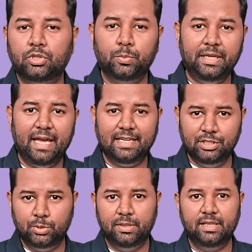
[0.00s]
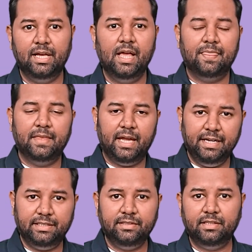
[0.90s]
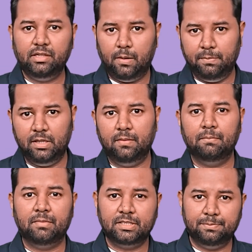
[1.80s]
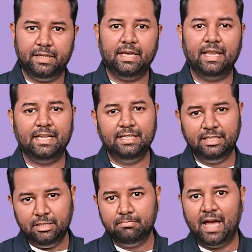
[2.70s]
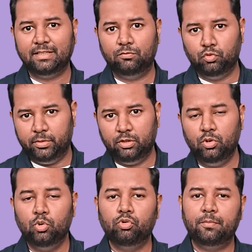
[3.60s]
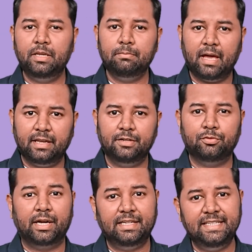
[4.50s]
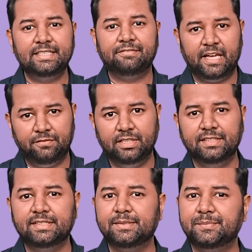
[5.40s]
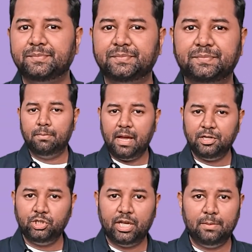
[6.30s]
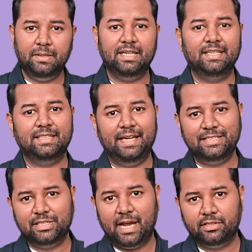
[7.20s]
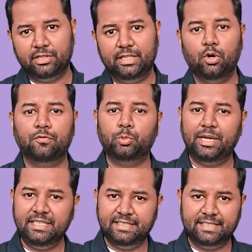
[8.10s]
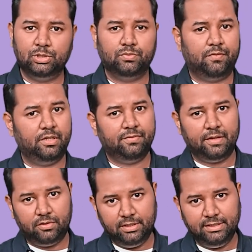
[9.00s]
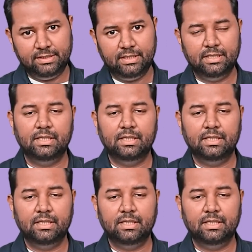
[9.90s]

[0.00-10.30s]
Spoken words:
To be eligible, the intended couple must be an Indian man and woman who have been married for at least 5 years. The man shall be in the age category of 26 to 55 years,